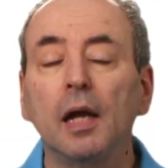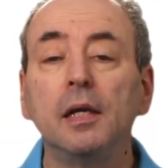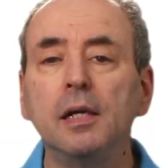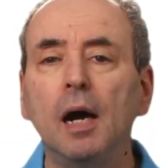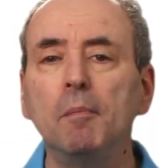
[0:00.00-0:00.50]

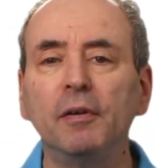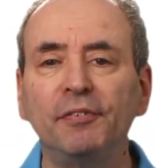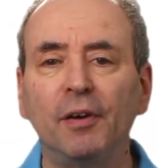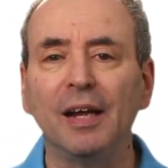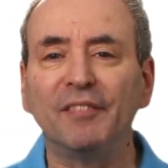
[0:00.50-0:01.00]
Number
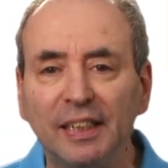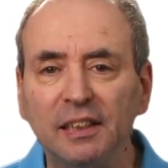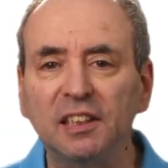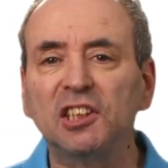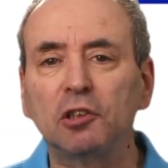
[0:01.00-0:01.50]
five
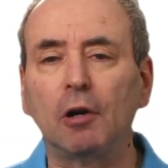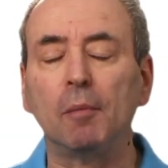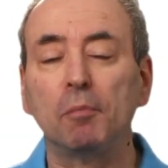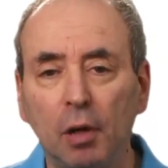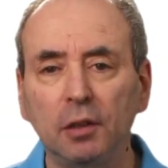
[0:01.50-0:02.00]
is the
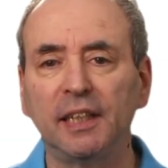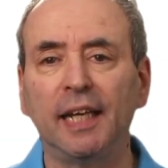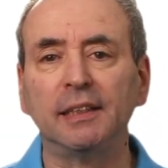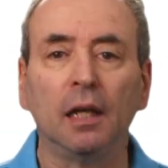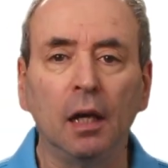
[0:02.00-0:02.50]
Scrum
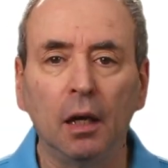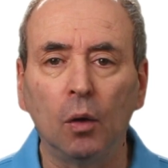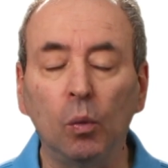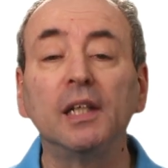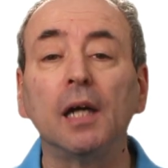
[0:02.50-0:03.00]
process,
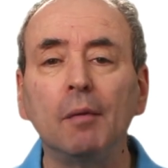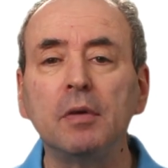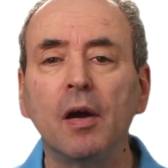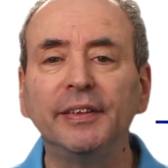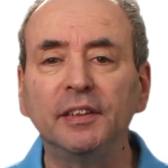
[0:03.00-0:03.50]
which I'm
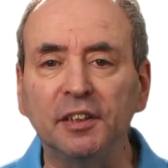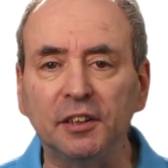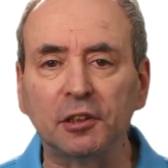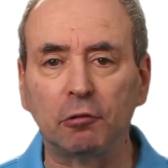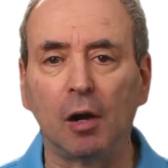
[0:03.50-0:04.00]
going to
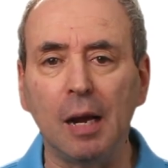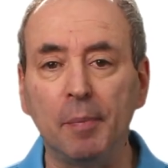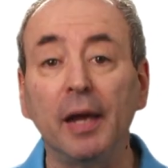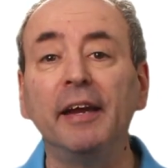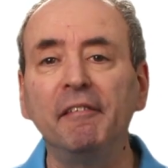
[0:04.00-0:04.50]

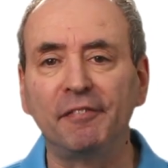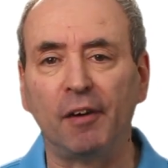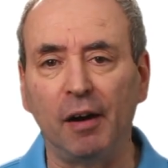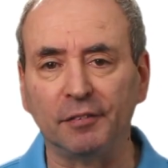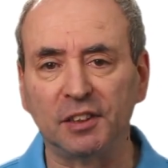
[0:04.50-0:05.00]
describe in
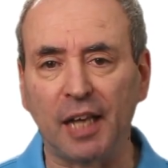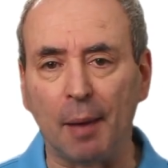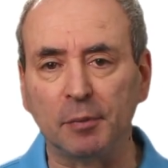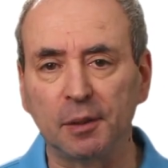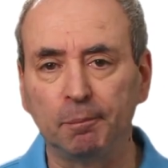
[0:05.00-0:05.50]
five
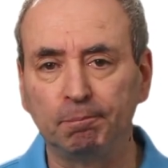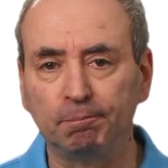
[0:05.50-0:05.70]
steps.